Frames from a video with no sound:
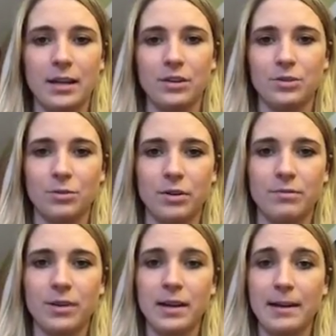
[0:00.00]
And you're sort
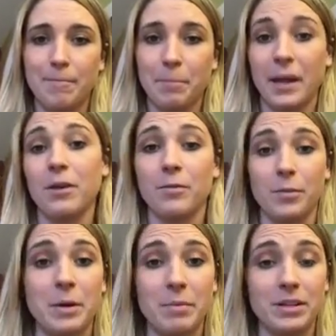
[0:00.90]
of, I know for
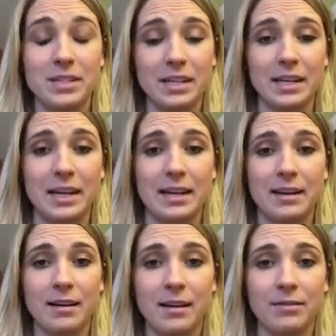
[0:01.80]
me personally,
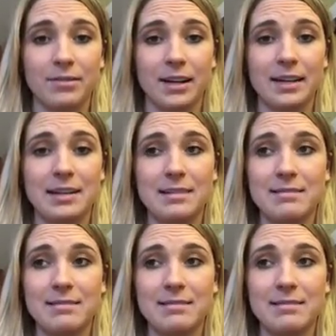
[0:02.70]
kind of like,